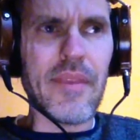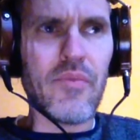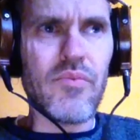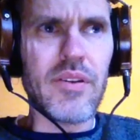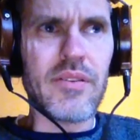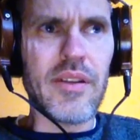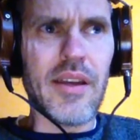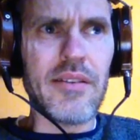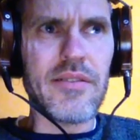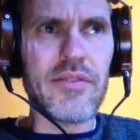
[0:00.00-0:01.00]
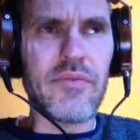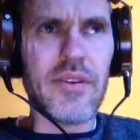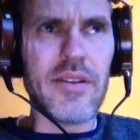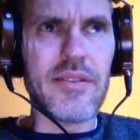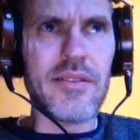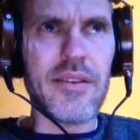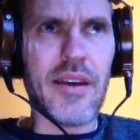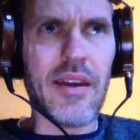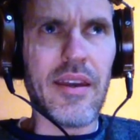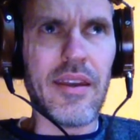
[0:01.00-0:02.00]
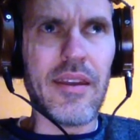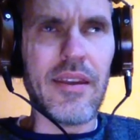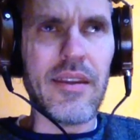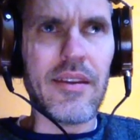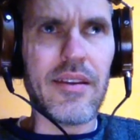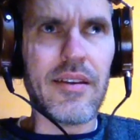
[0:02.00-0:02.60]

What else do I say?